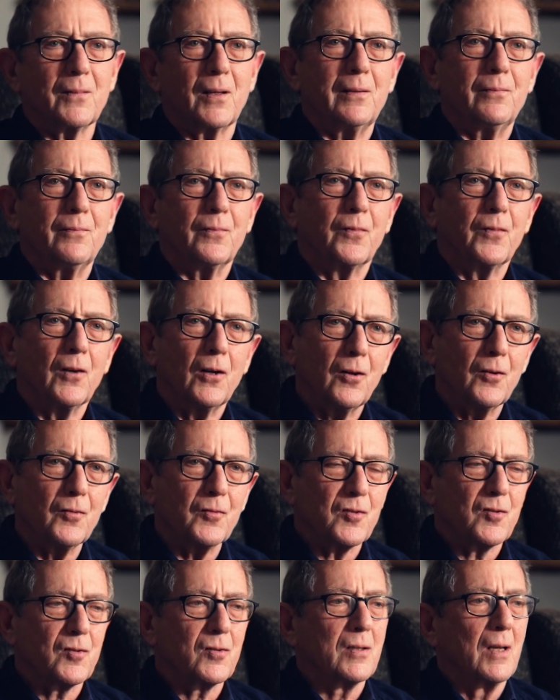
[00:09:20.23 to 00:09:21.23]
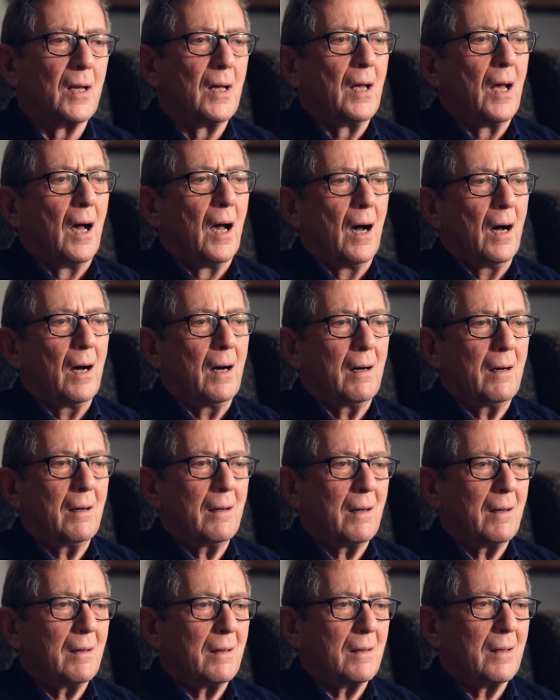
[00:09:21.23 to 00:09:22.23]
in France
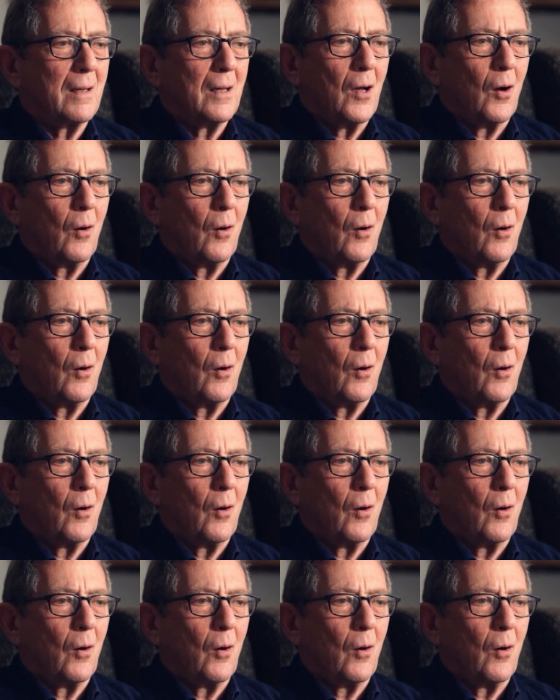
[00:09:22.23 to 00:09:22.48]
uh,